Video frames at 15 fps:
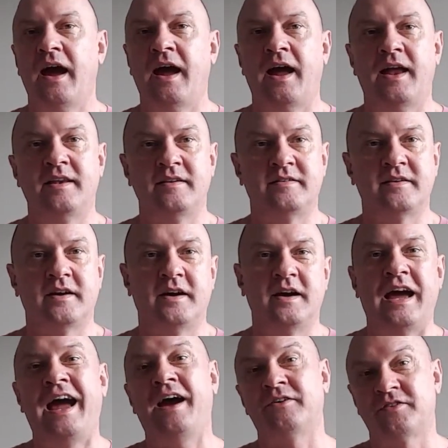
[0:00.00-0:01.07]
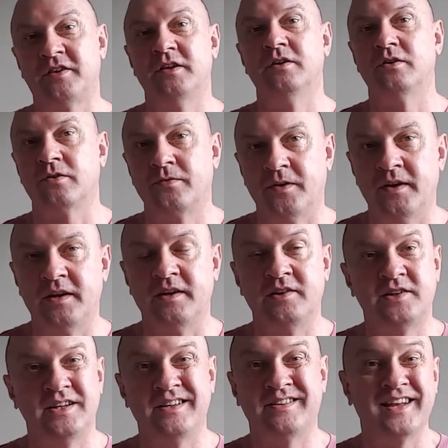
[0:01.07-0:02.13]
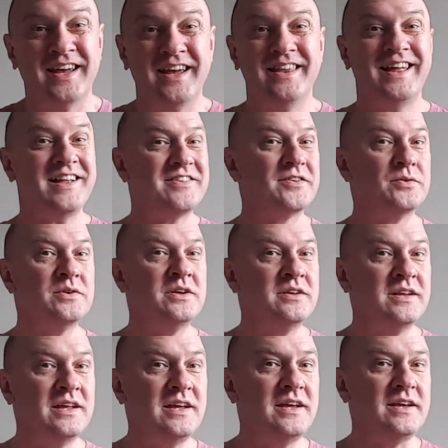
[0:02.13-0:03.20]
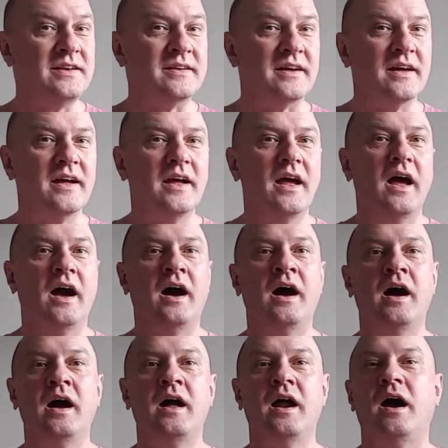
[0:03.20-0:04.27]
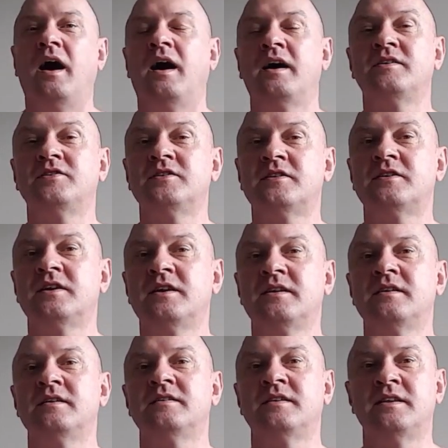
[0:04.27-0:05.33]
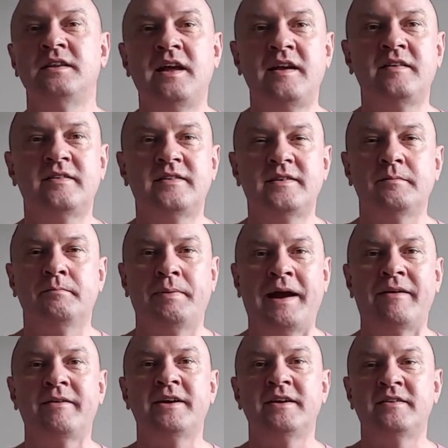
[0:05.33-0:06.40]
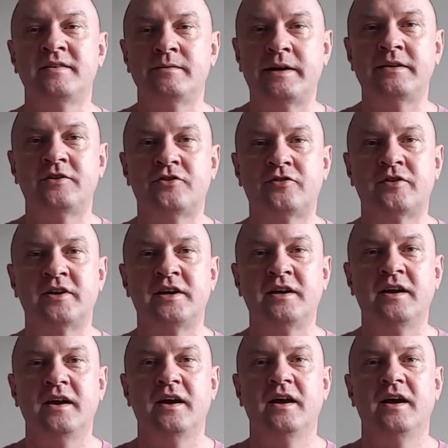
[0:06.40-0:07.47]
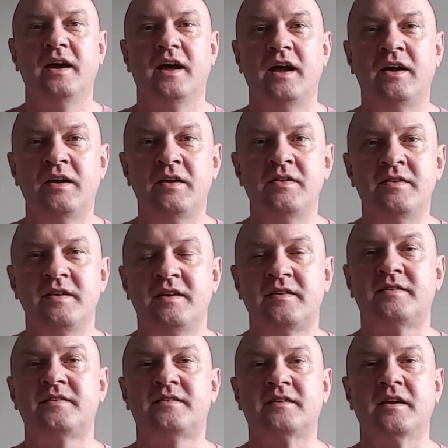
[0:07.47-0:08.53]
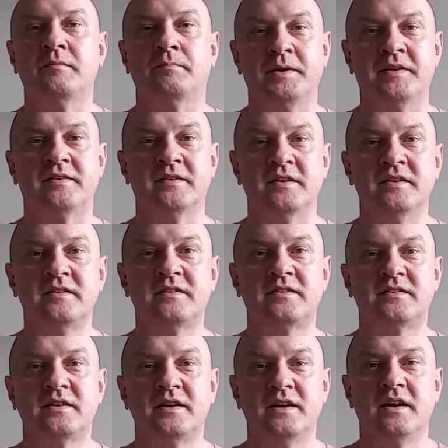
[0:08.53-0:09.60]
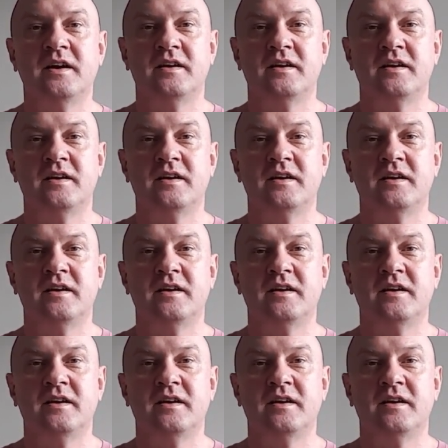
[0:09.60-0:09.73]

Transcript: and how to look for niches. That's all you need. I just think there's less barrier to entry in this business.